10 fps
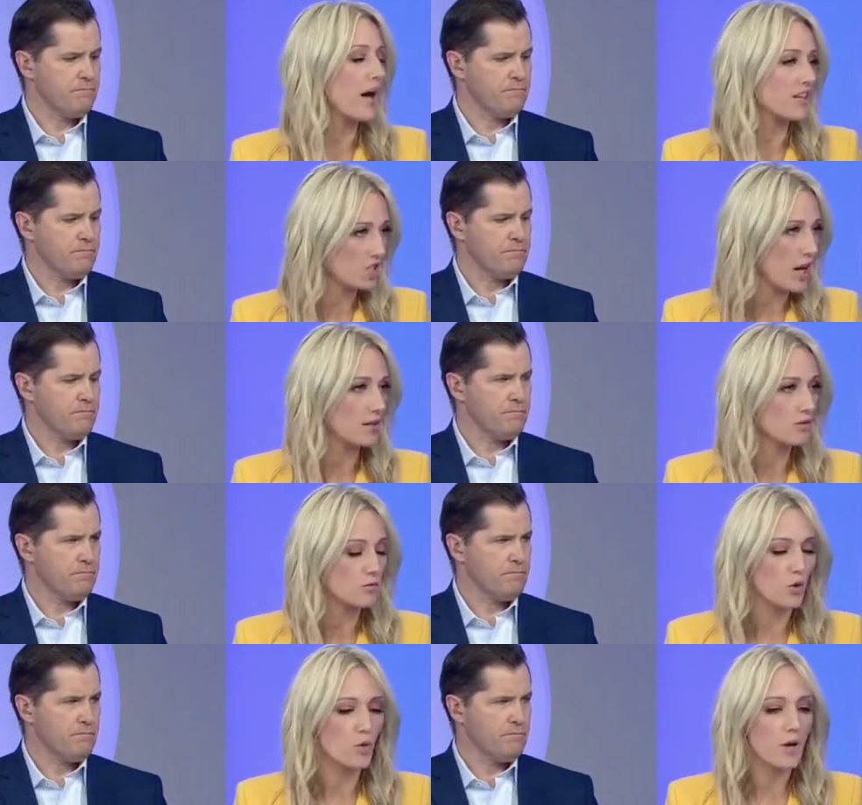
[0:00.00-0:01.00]
Speaker 1: back yeah. chat
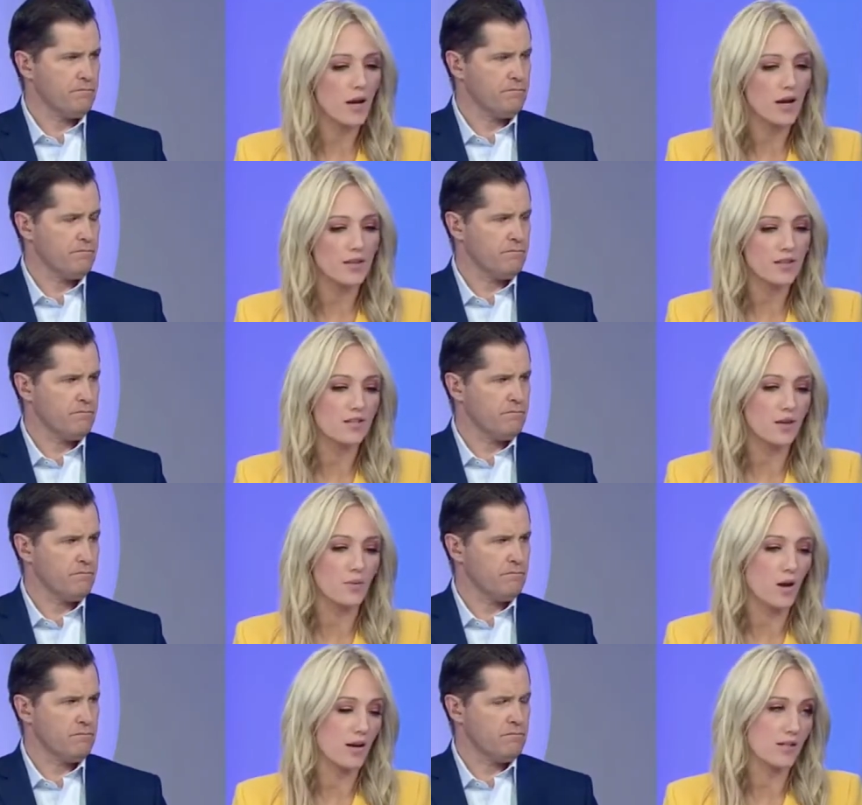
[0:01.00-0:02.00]
room, but uh, this
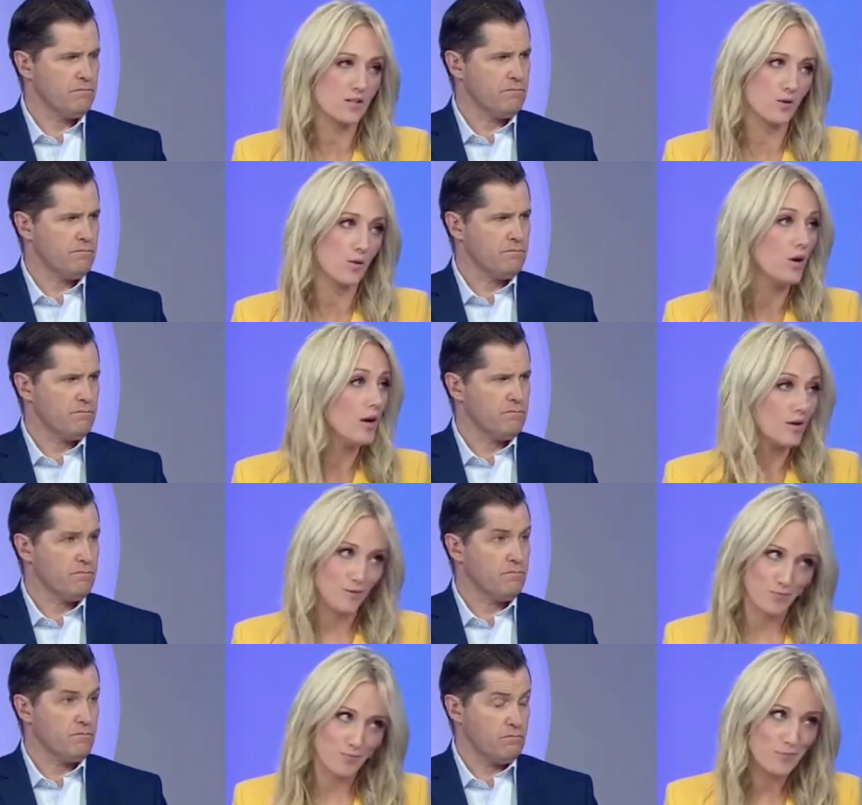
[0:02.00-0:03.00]
applies to
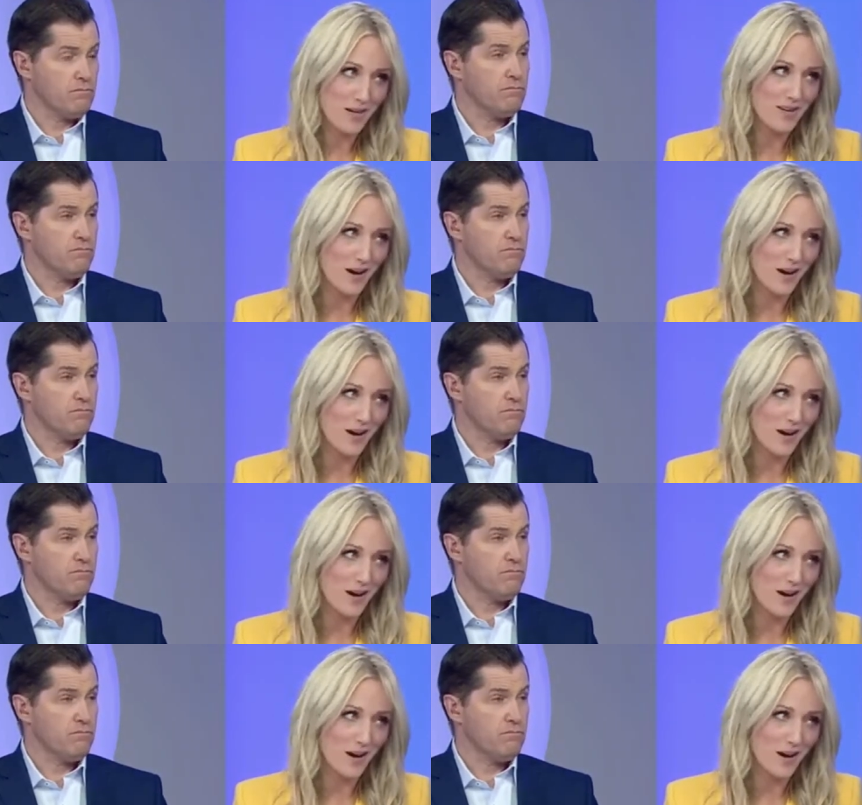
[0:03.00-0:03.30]
big